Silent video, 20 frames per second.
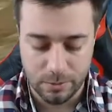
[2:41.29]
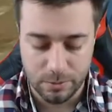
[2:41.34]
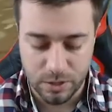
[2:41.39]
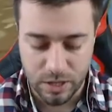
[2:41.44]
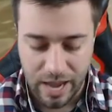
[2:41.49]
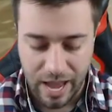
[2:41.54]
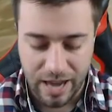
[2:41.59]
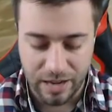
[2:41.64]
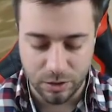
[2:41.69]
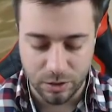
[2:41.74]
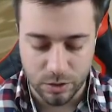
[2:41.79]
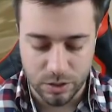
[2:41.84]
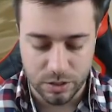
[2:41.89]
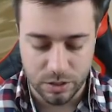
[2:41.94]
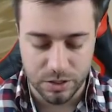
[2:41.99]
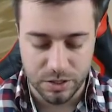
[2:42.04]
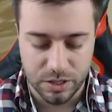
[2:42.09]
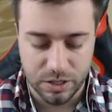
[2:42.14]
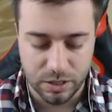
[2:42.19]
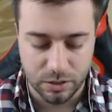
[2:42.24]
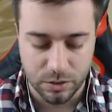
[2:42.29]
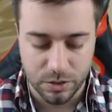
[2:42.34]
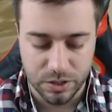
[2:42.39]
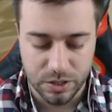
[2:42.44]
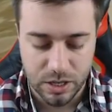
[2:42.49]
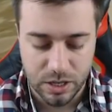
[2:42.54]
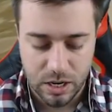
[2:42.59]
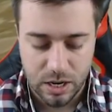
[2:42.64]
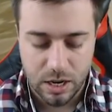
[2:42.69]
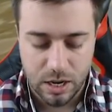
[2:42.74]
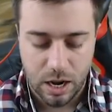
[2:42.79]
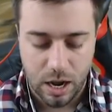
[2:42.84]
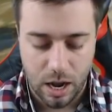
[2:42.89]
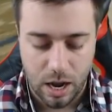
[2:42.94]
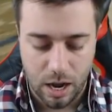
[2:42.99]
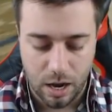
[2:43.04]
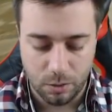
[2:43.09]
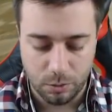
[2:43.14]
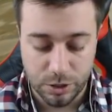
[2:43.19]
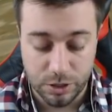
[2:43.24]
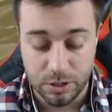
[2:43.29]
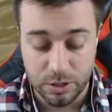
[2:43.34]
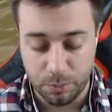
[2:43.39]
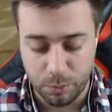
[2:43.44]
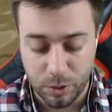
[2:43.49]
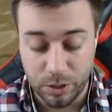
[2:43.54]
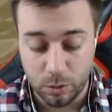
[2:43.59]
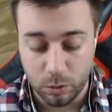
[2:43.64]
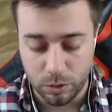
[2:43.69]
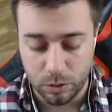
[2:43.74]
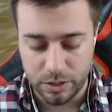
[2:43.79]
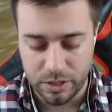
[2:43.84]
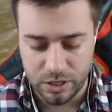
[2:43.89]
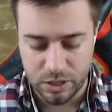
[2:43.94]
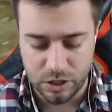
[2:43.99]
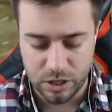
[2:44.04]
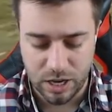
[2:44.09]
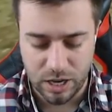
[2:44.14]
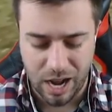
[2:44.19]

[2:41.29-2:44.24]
So they added those little signals, uh, which is a pretty cool addition.